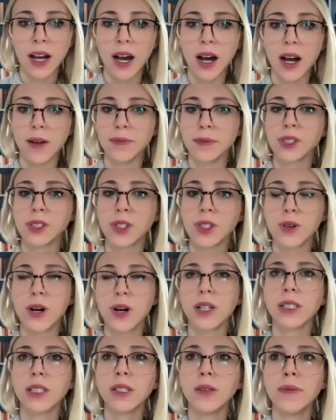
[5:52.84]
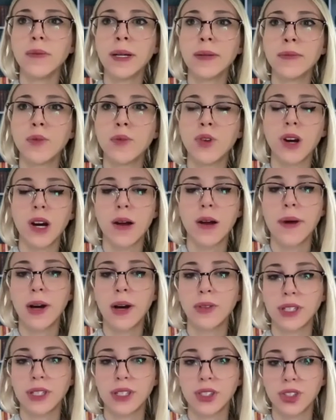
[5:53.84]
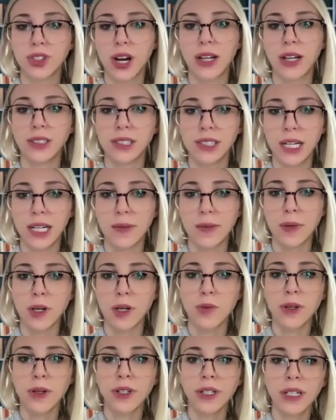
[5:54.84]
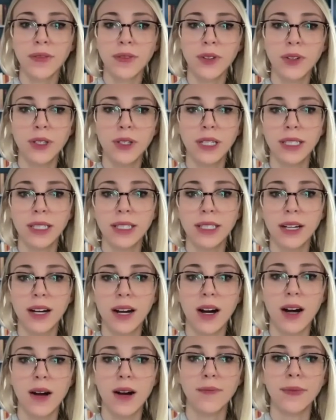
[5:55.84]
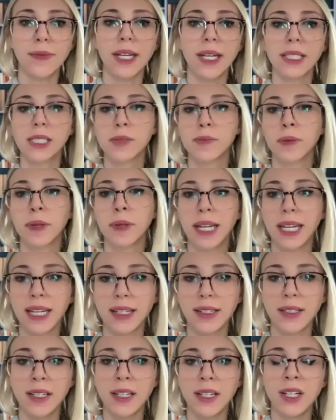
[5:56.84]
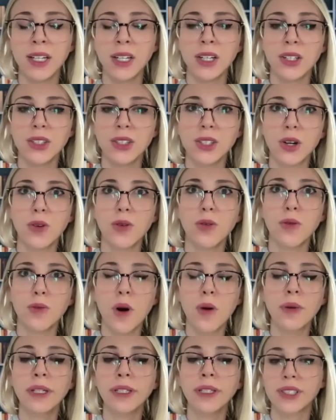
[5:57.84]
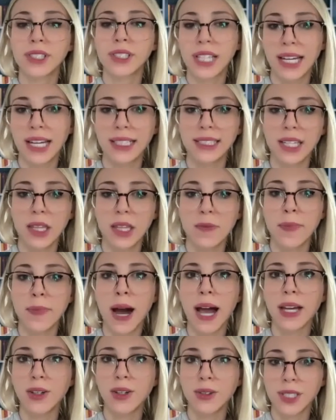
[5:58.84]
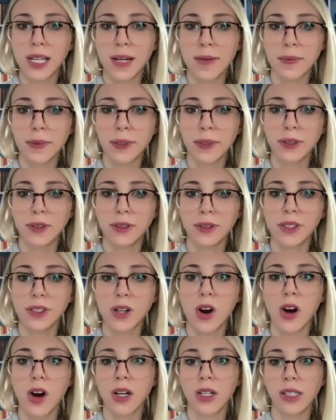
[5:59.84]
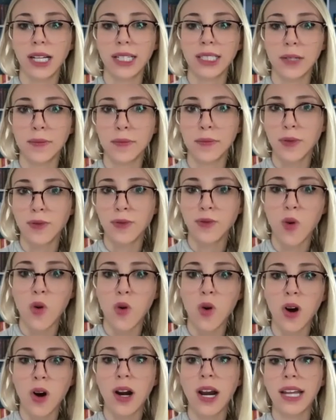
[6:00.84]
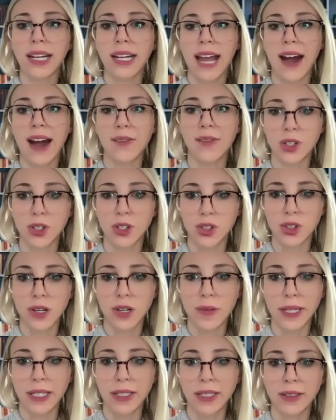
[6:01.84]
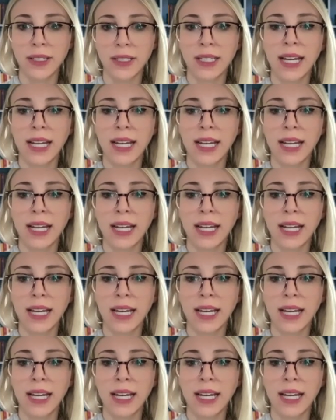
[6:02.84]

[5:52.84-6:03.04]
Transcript: Um, so a little bit more about this trial setup. We were wondering if you could um, explain. So what we understand is that the biosamples are collected before and after treatment,